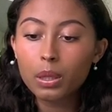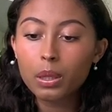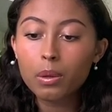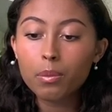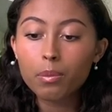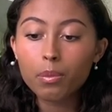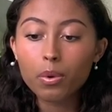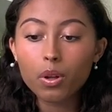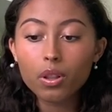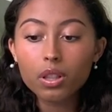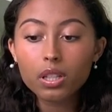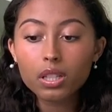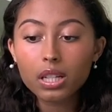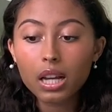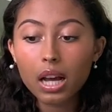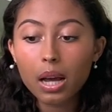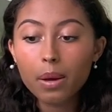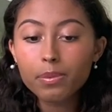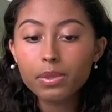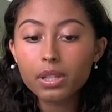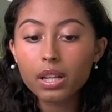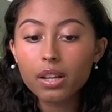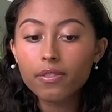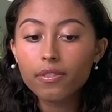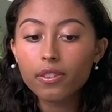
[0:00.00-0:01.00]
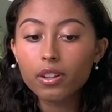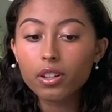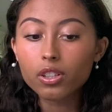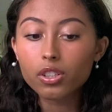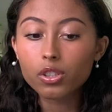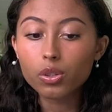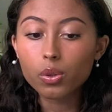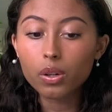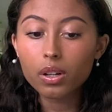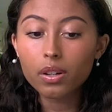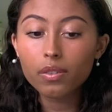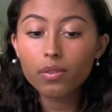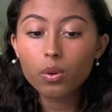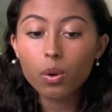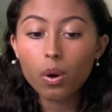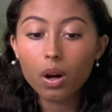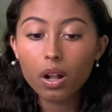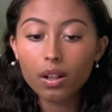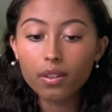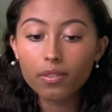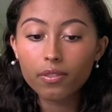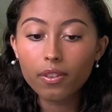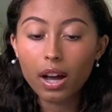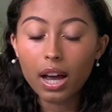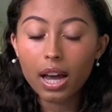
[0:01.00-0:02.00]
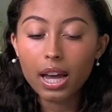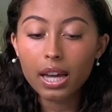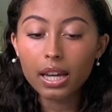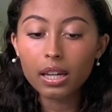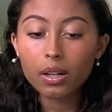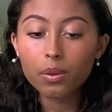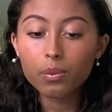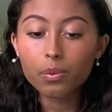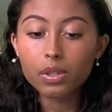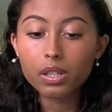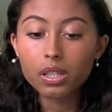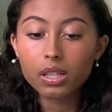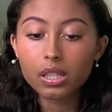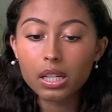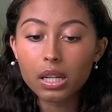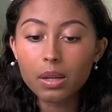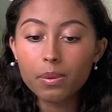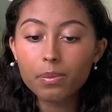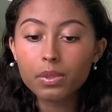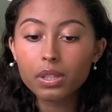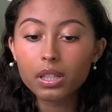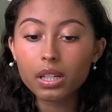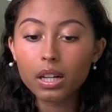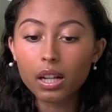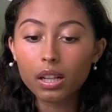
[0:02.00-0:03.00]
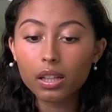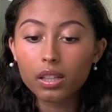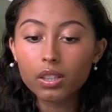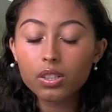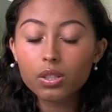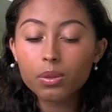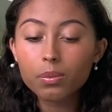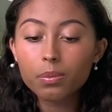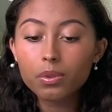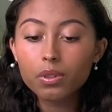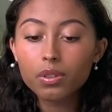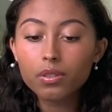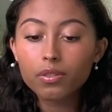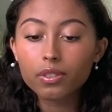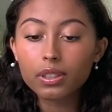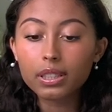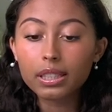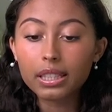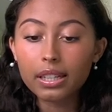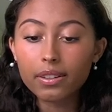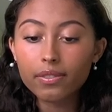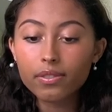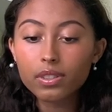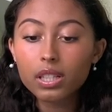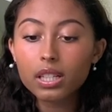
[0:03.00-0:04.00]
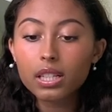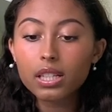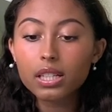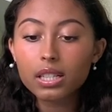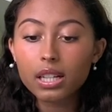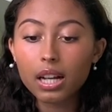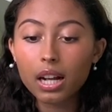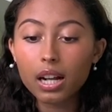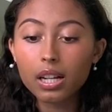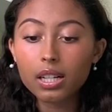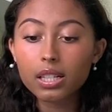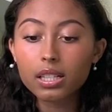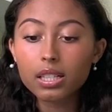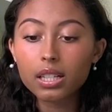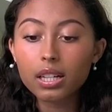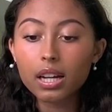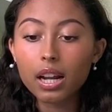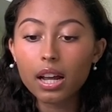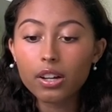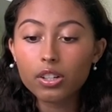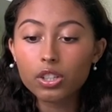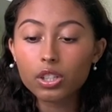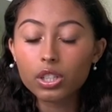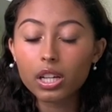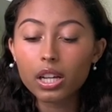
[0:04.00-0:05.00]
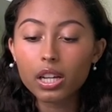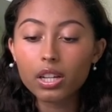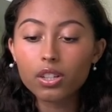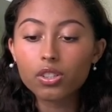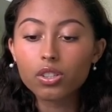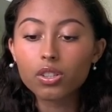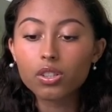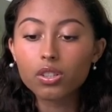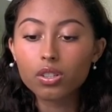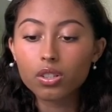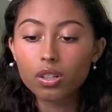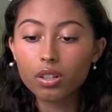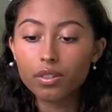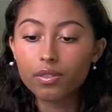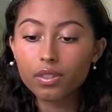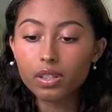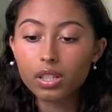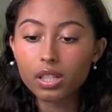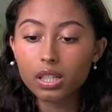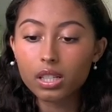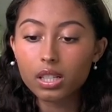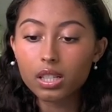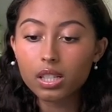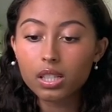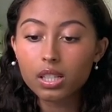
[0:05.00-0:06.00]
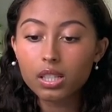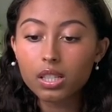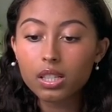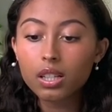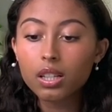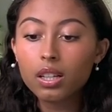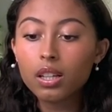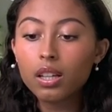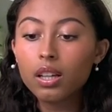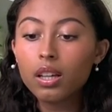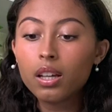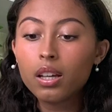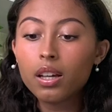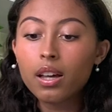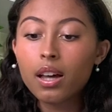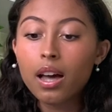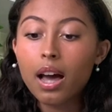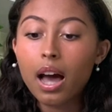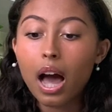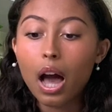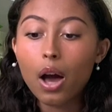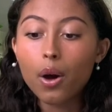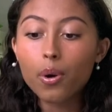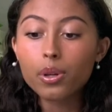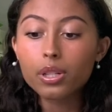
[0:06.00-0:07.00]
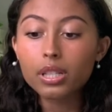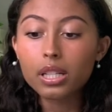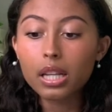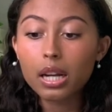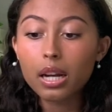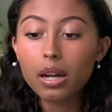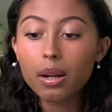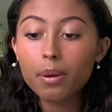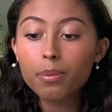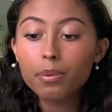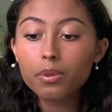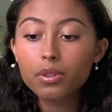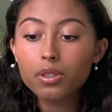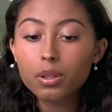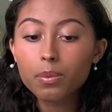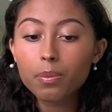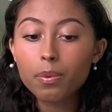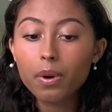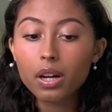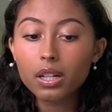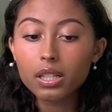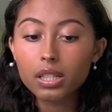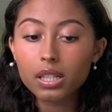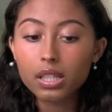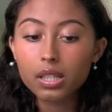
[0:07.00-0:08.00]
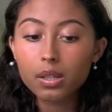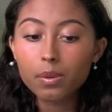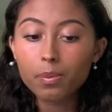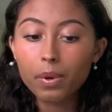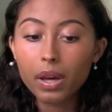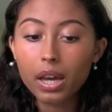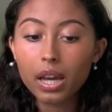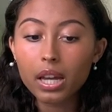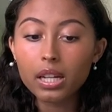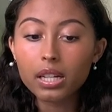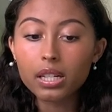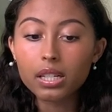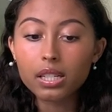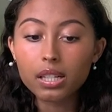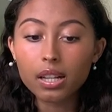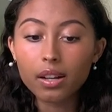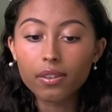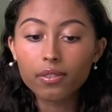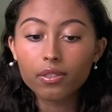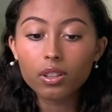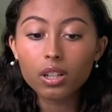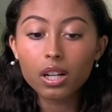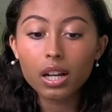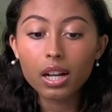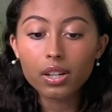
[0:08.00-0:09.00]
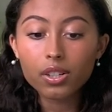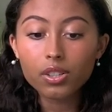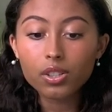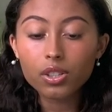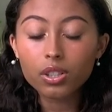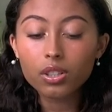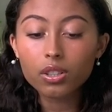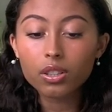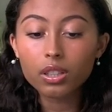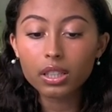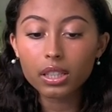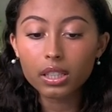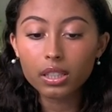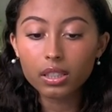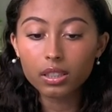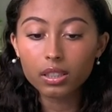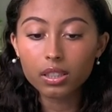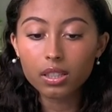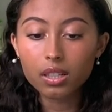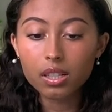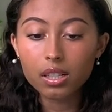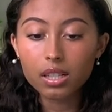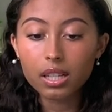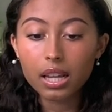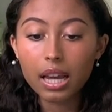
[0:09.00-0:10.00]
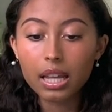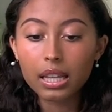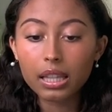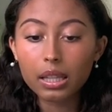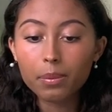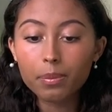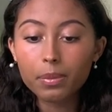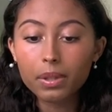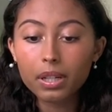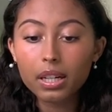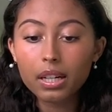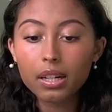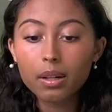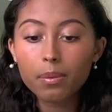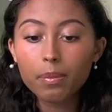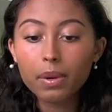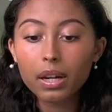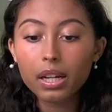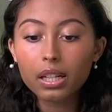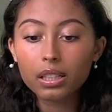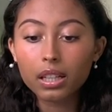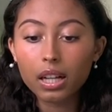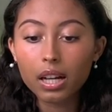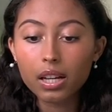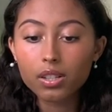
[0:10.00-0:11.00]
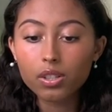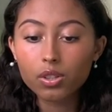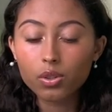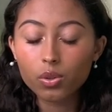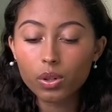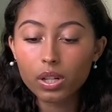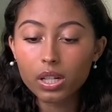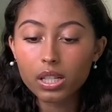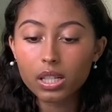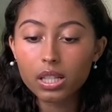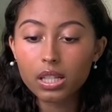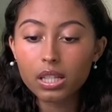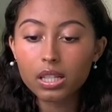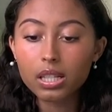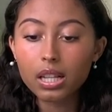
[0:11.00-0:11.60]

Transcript: Both times I fell short of qualifying and was deemed ineligible for gifted and talented education services. I was unable to participate in several extracurriculars and limited in my class choices